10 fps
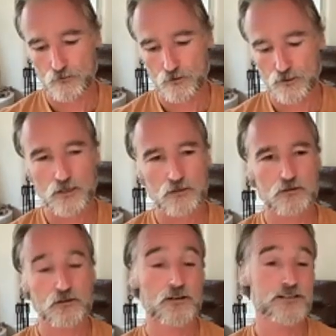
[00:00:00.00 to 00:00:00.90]
Again,
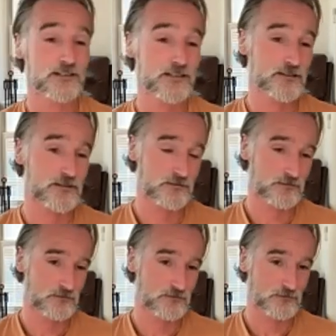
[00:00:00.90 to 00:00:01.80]
there are techniques.
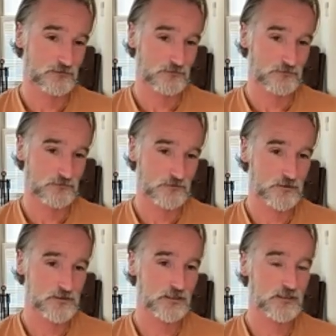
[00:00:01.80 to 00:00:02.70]
There
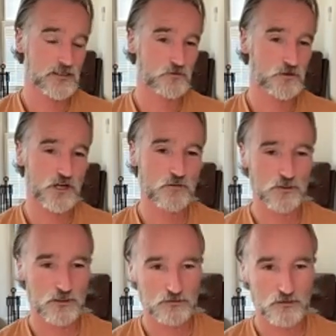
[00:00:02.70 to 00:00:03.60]
are techniques for
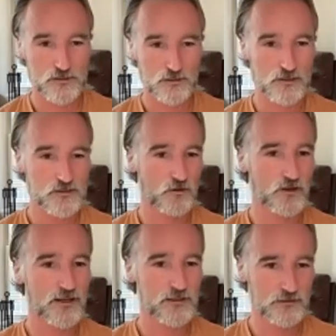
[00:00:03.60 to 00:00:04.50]
jumping. There are techniques for
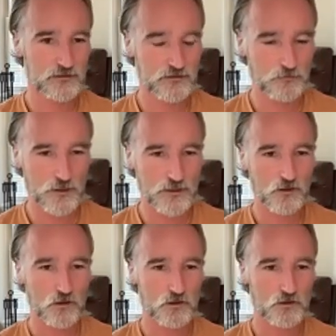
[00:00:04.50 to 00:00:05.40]
landing, depending
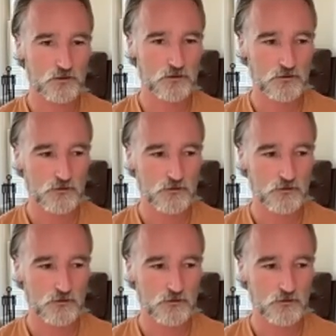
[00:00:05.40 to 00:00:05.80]
on